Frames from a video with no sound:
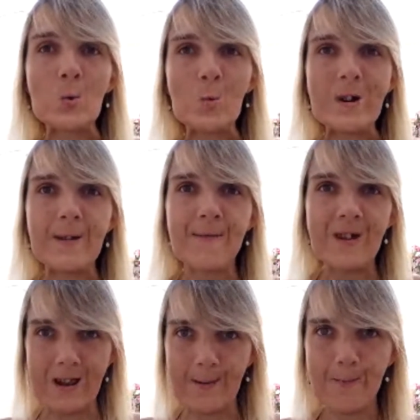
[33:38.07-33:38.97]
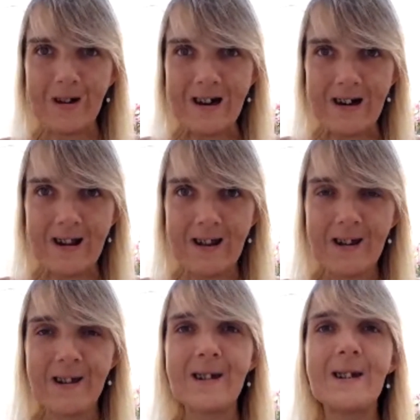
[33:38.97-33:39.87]
What feels bad
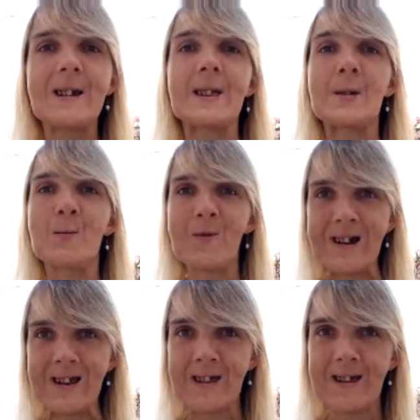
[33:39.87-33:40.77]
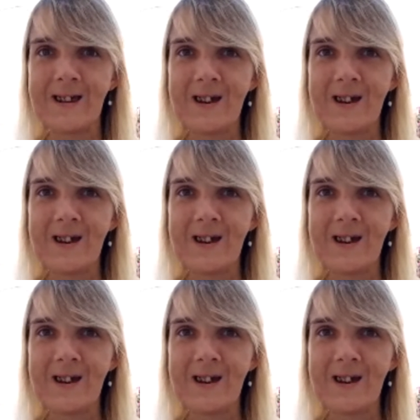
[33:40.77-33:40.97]
is right,